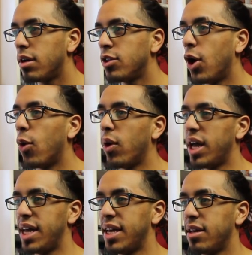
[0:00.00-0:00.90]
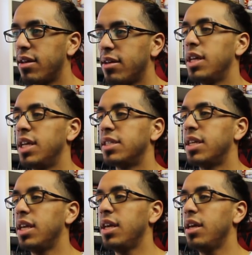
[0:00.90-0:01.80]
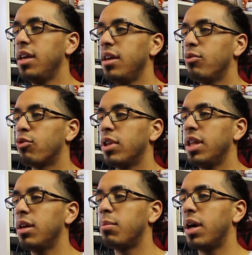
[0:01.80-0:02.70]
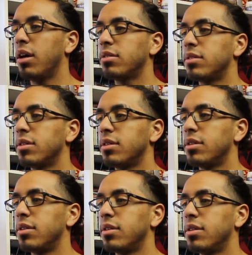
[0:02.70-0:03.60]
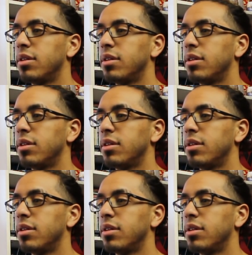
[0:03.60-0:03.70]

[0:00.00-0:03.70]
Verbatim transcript: No way. Is he really about to